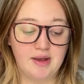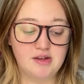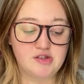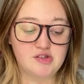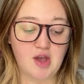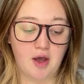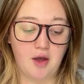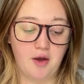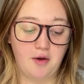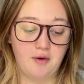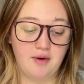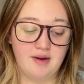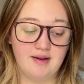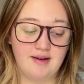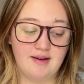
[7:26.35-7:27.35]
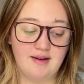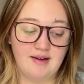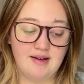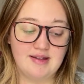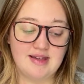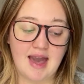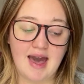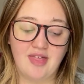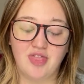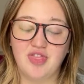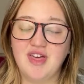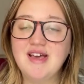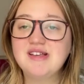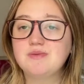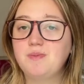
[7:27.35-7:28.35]
So yeah,
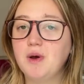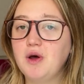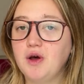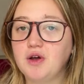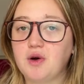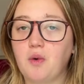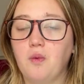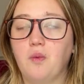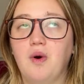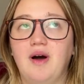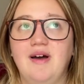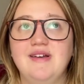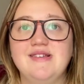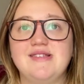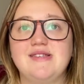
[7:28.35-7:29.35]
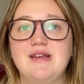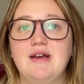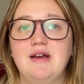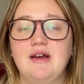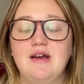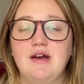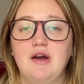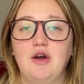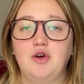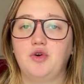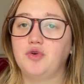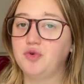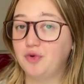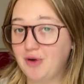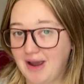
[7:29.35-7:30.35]
this book was
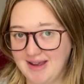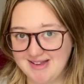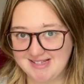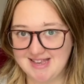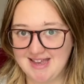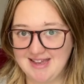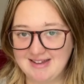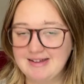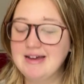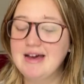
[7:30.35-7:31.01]
crazy.